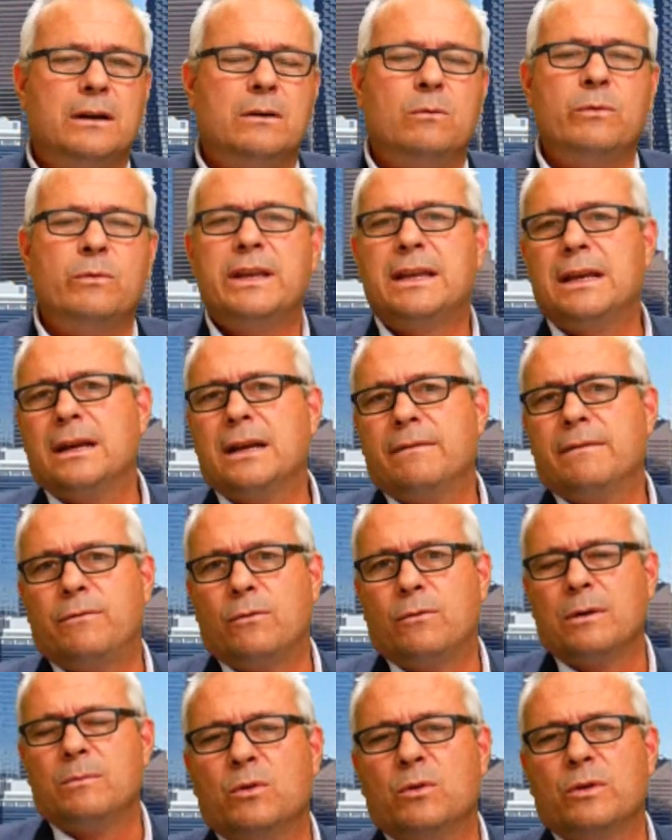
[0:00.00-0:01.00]
We can't
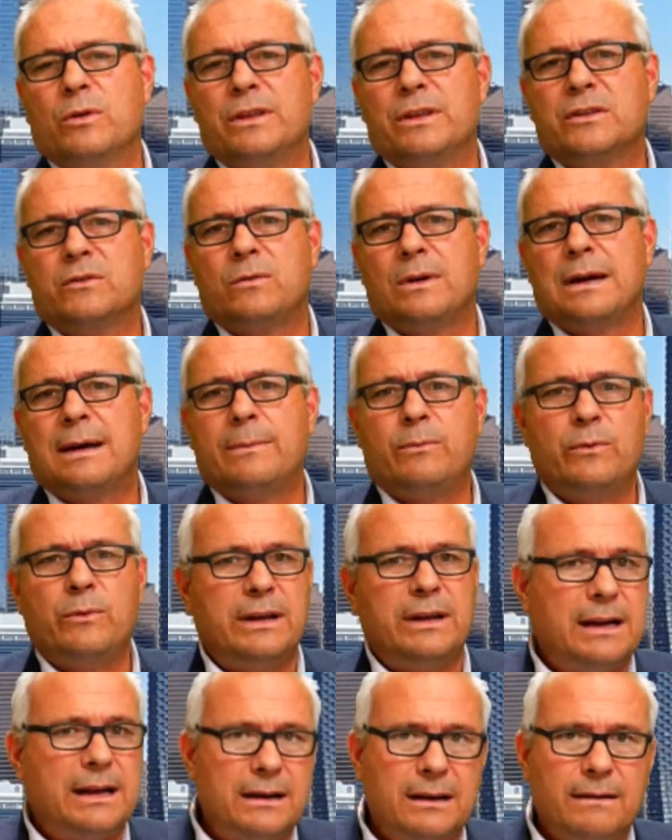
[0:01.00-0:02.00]
afford more crap. We
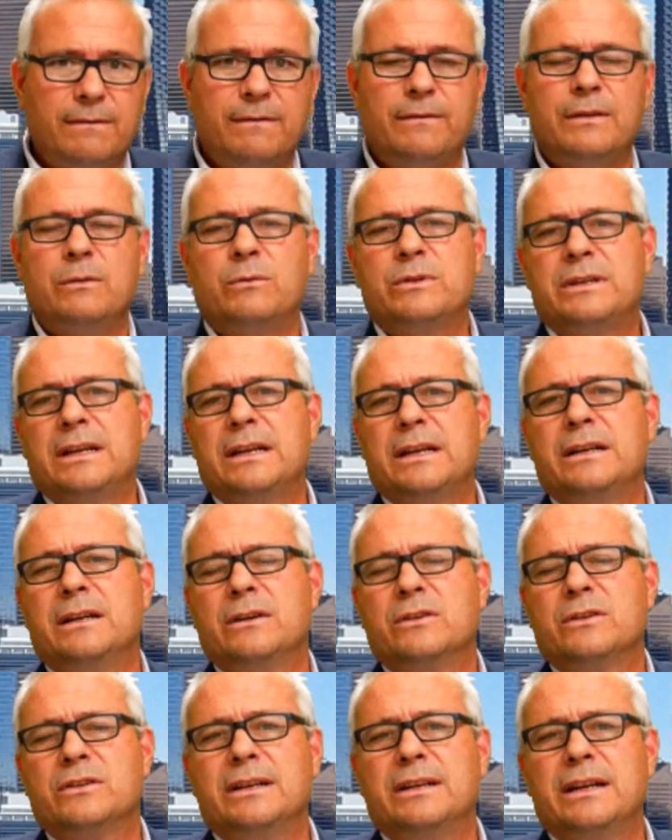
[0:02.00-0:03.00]
had enough of it with 10 years
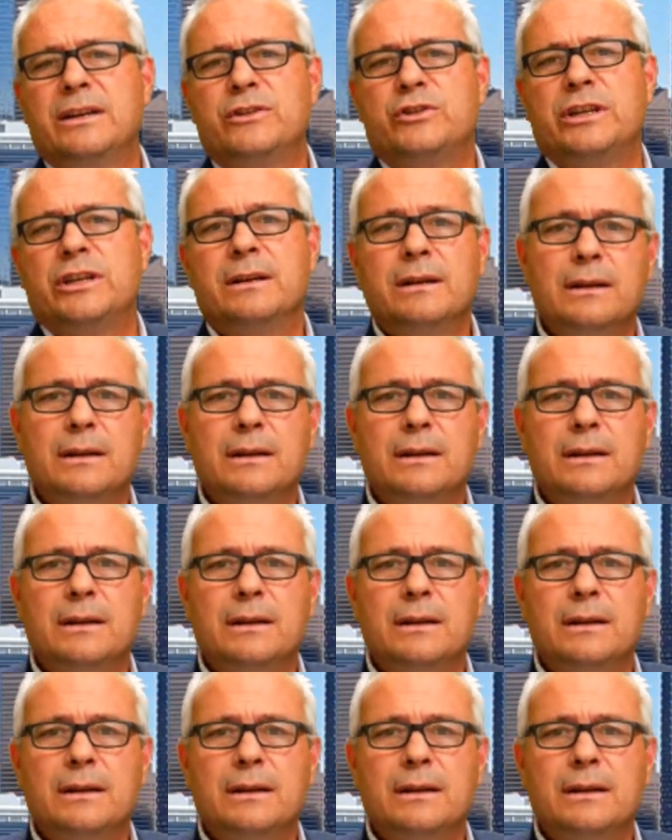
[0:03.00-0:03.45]
and Nenshi,